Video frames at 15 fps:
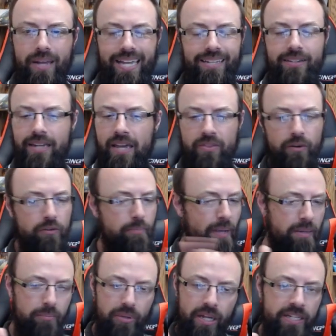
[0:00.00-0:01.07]
And, and there's
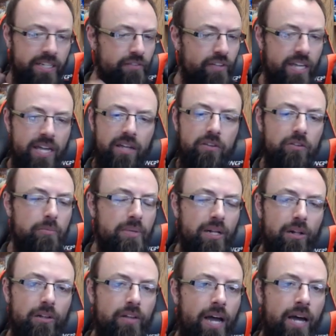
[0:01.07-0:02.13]
been plenty of ink
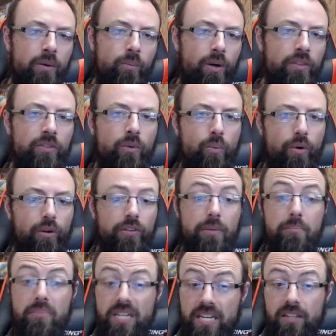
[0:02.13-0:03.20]
spilled on what in the world it
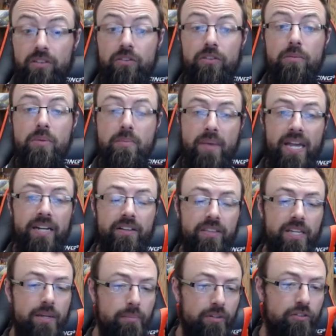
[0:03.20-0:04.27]
means to be made in
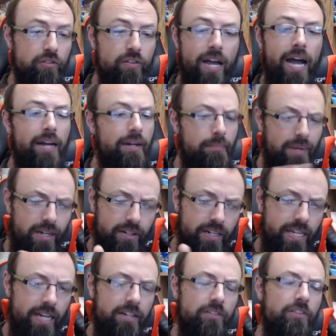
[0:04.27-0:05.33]
the image of God. I'm not going
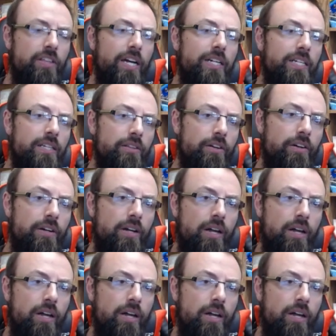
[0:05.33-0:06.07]
to get into that either.